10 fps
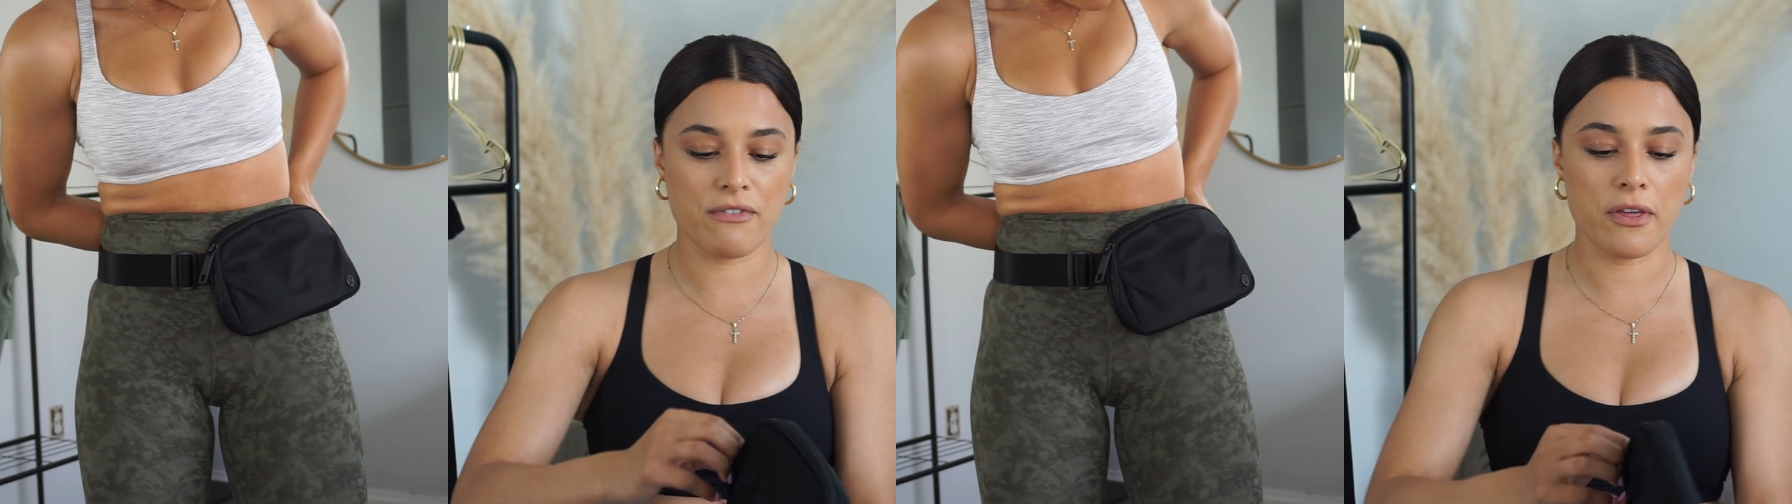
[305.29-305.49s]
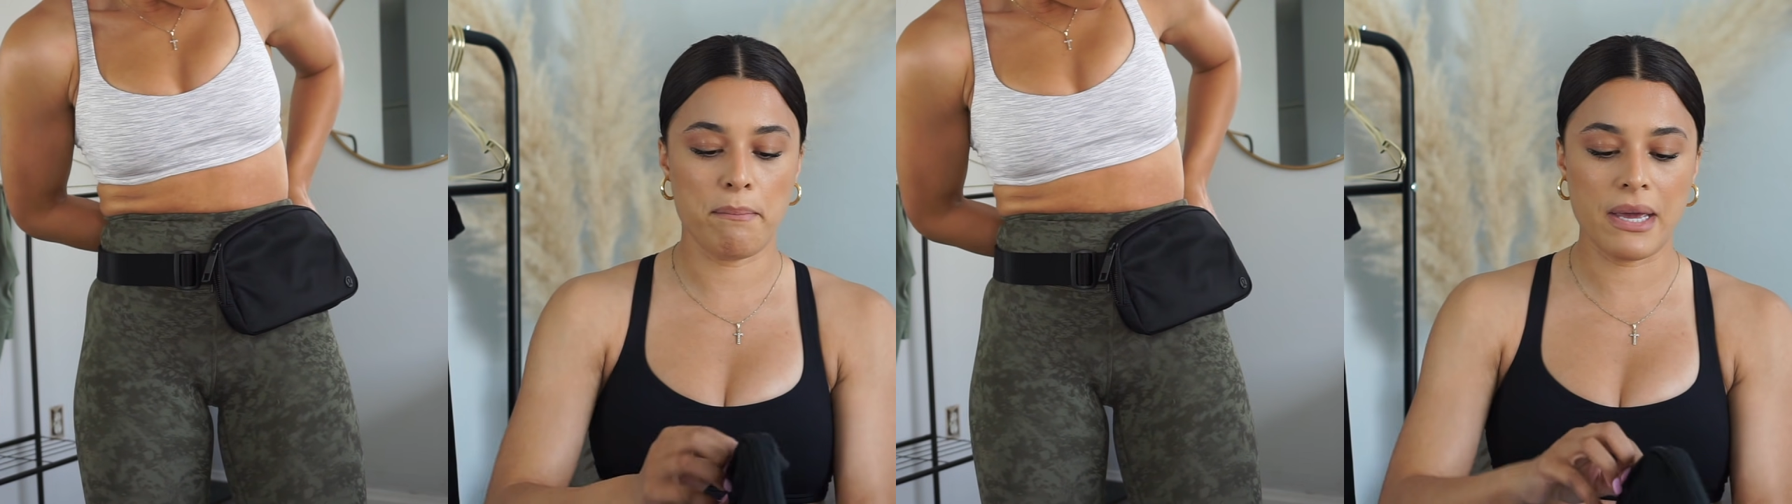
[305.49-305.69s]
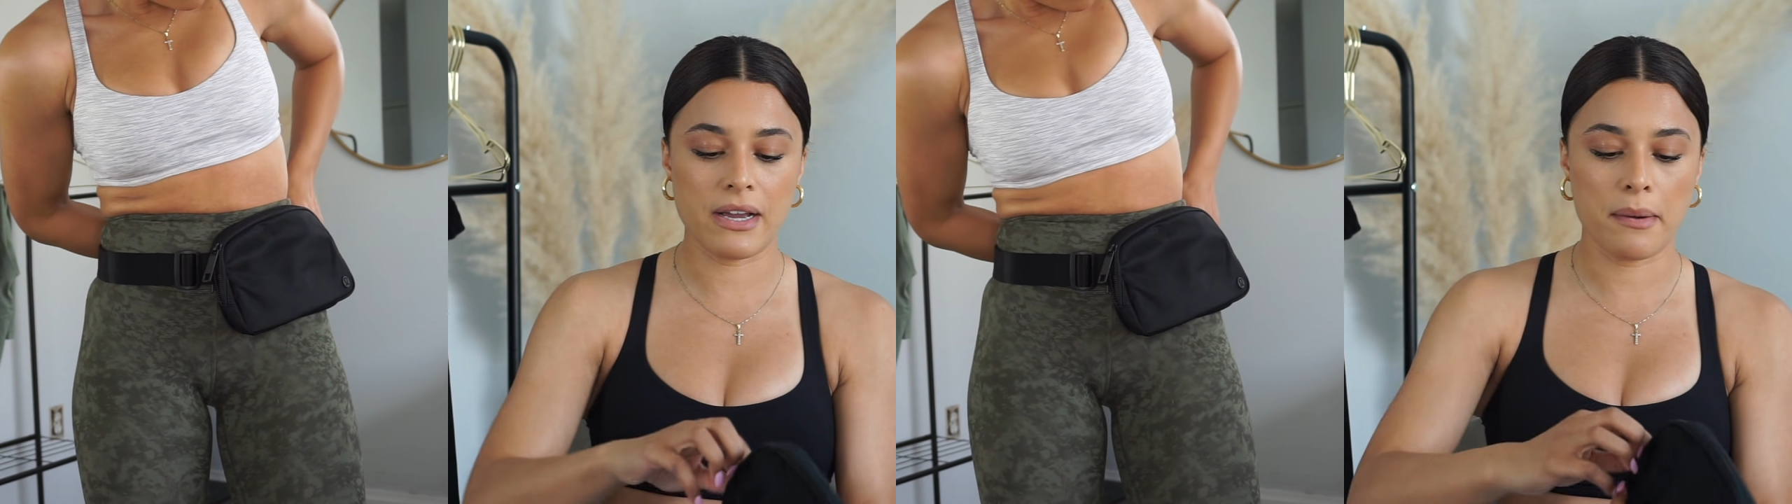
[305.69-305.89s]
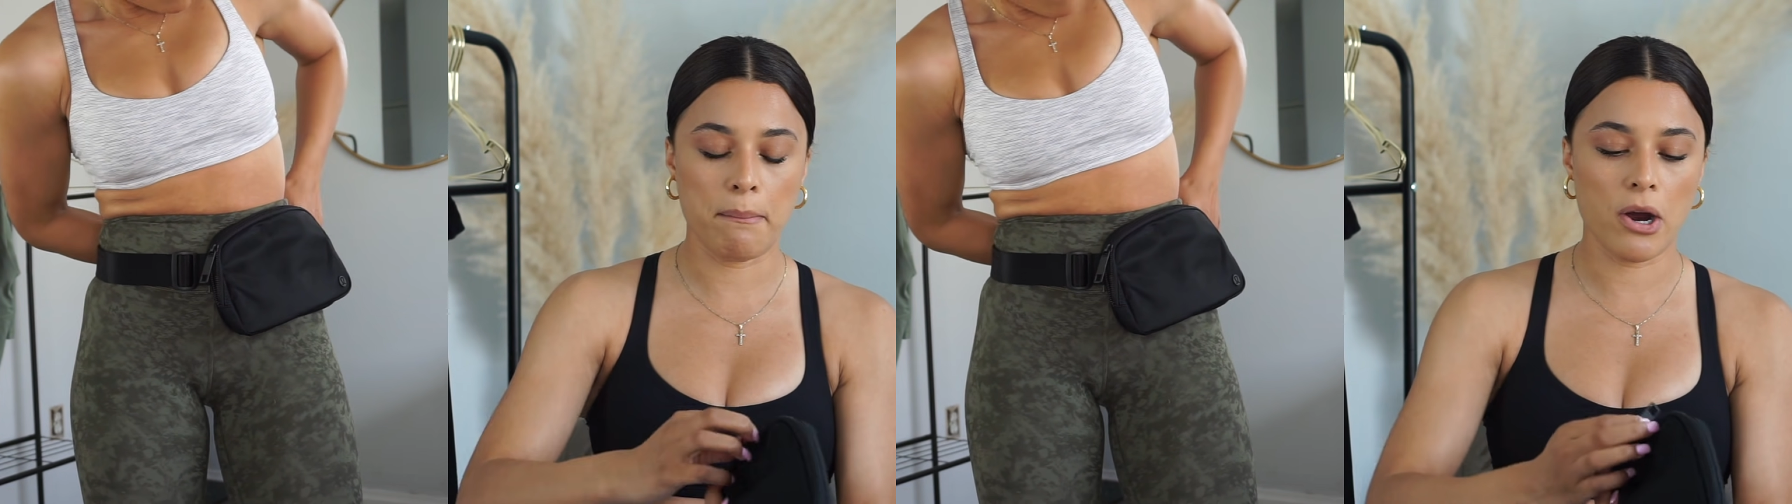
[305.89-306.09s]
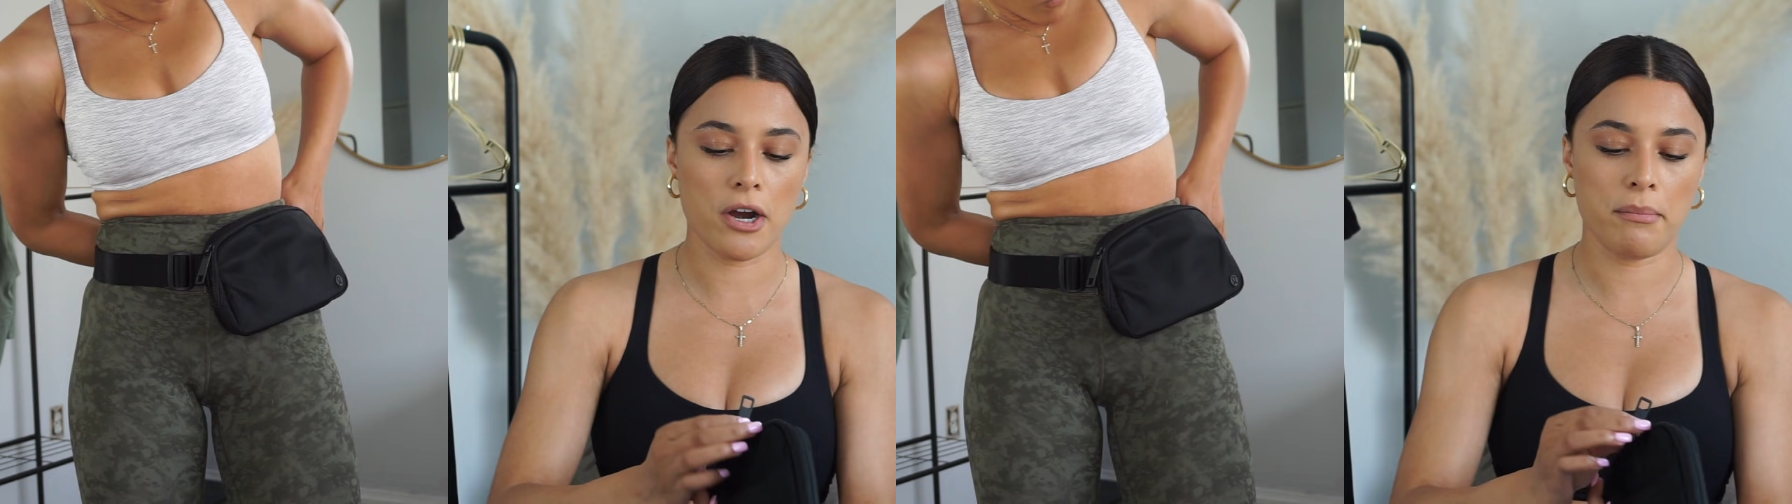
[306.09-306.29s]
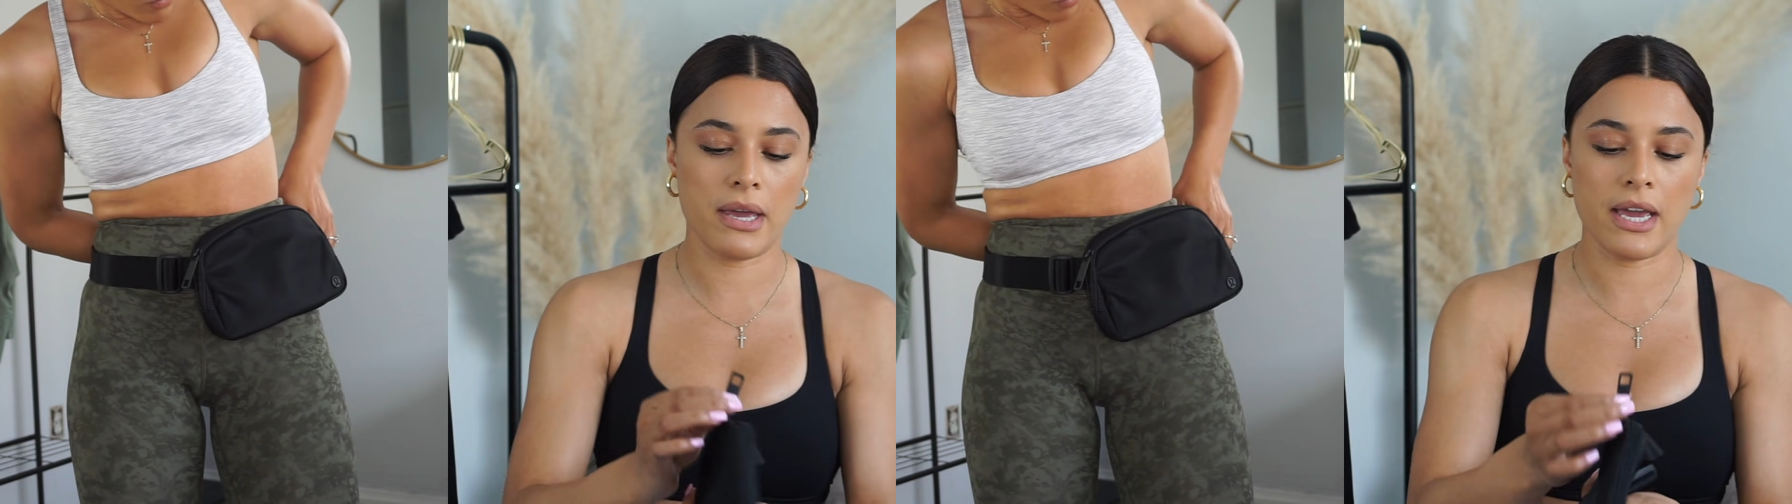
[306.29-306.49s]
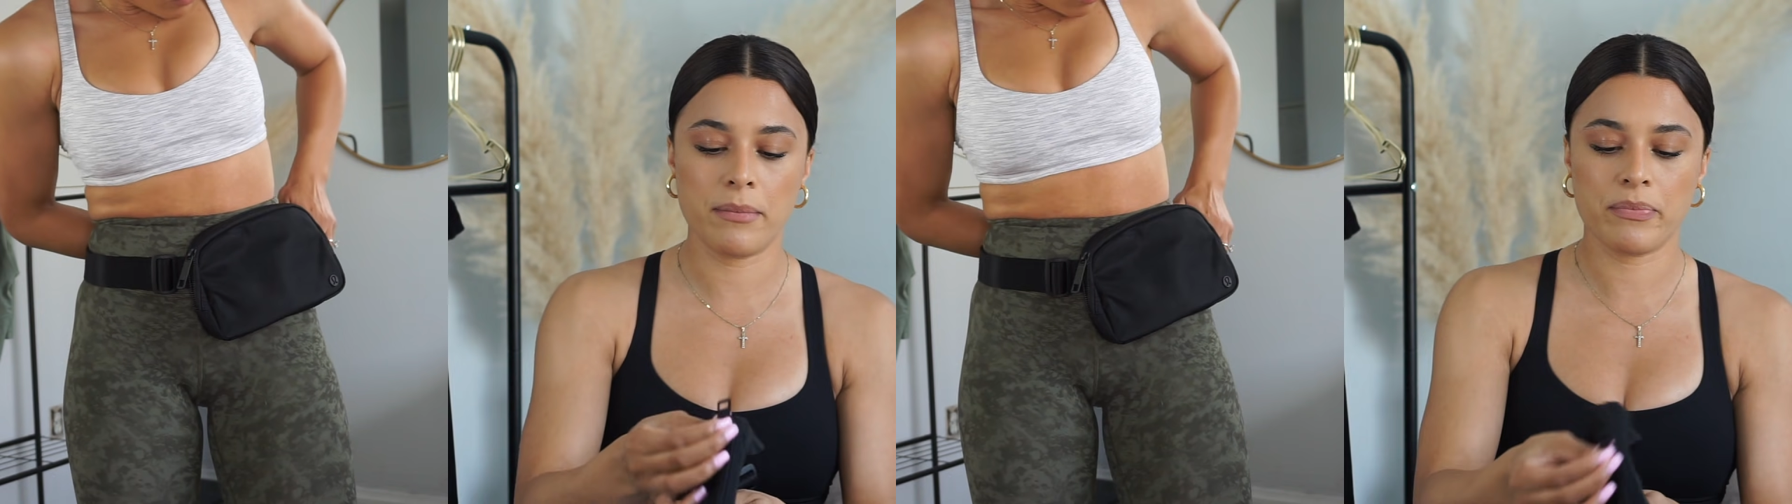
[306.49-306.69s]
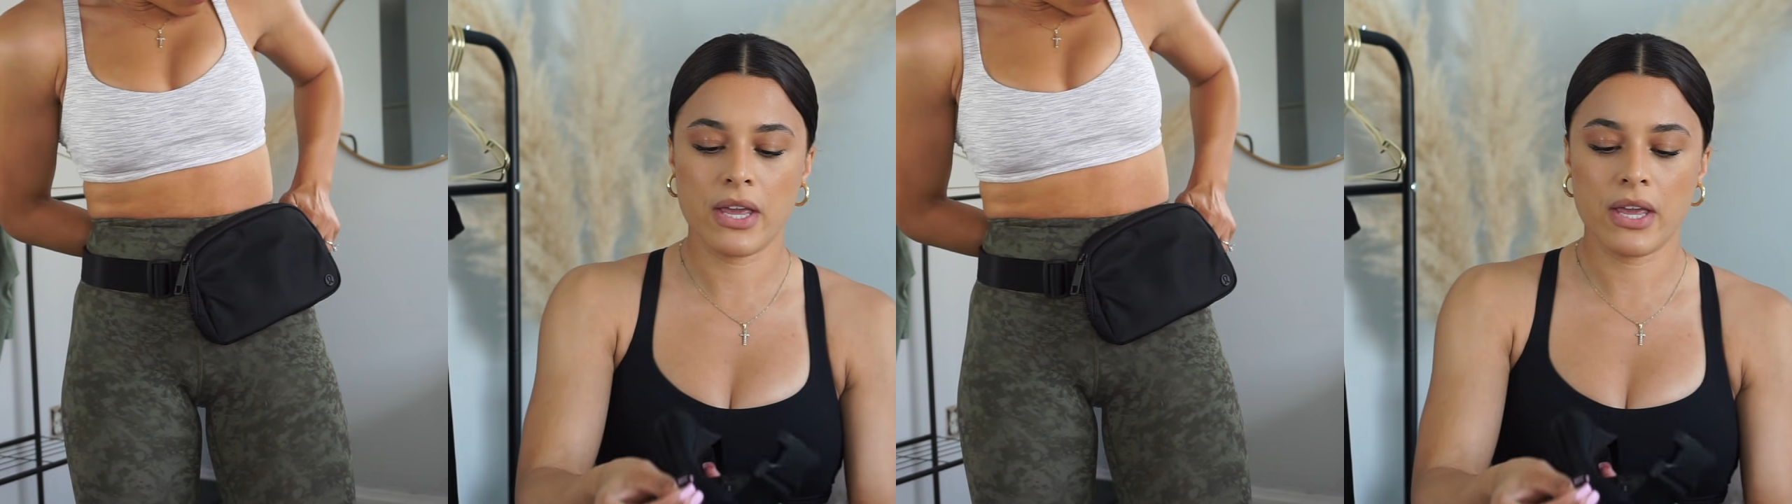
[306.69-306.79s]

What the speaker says: for the big compartment.